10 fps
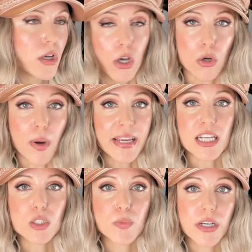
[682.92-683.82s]
who I
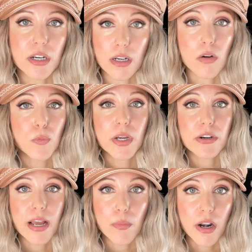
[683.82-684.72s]
guess we are we are
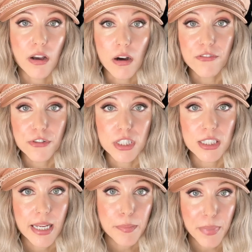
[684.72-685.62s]
now on a, a first name